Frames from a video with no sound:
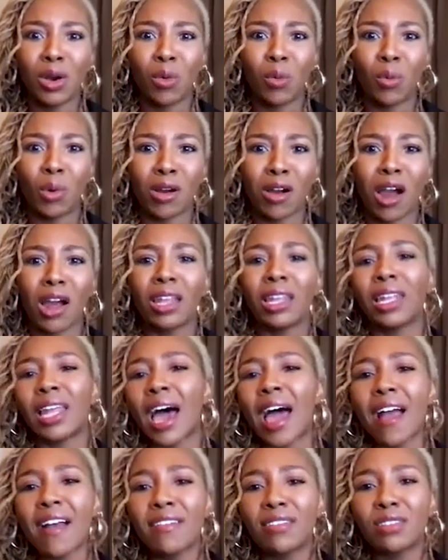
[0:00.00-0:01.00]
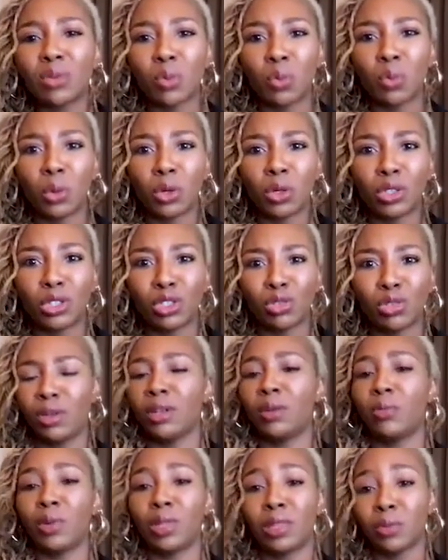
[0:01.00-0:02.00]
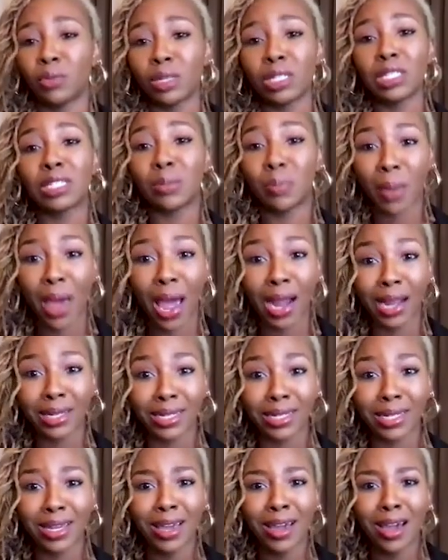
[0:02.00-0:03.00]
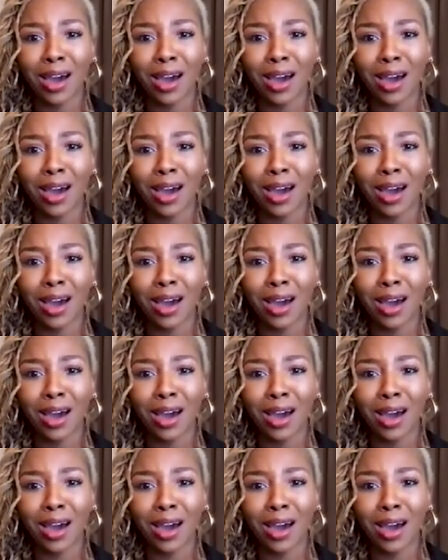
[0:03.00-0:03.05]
where our lives were treated with the respect